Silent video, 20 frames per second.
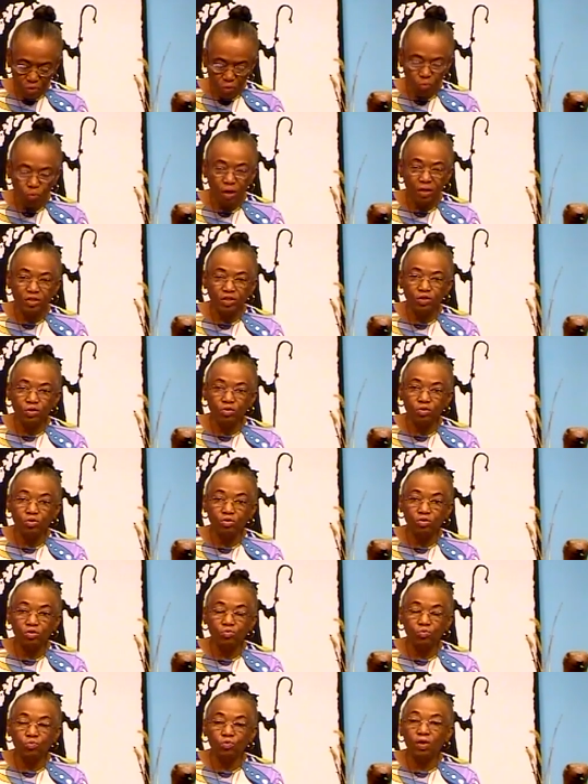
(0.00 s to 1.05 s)
one, to
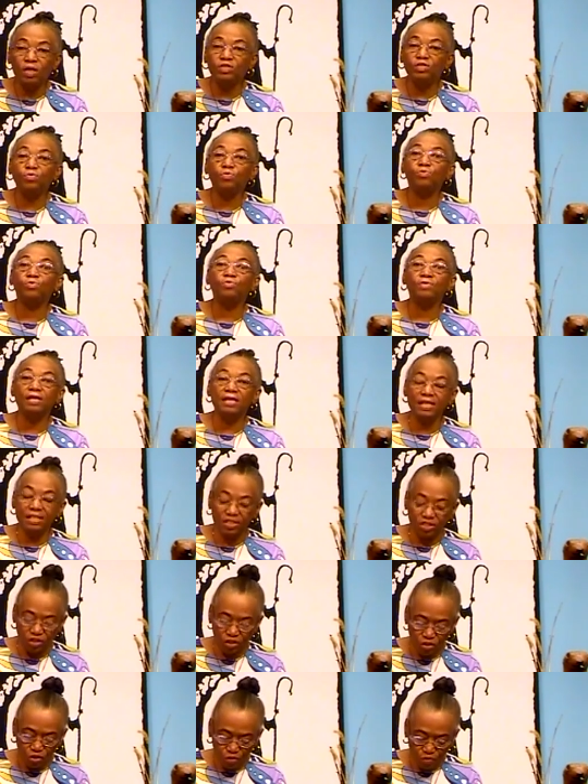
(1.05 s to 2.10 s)
one to three
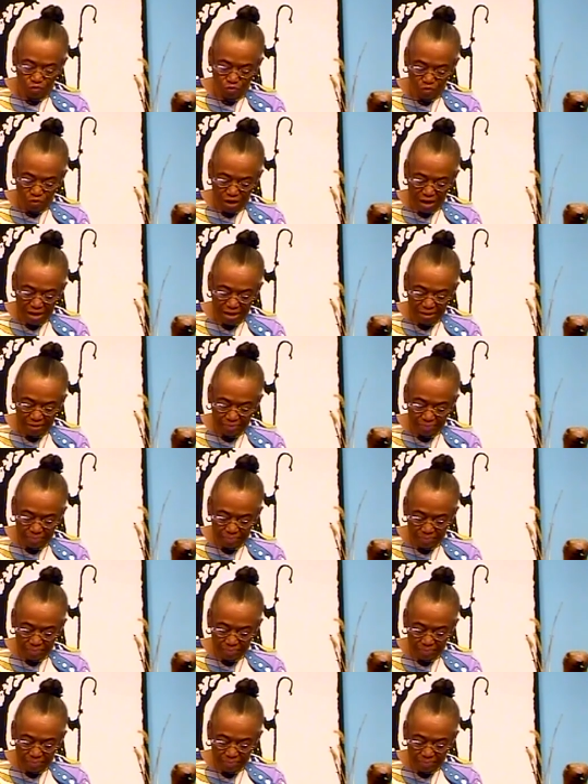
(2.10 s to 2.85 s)
inches of rain,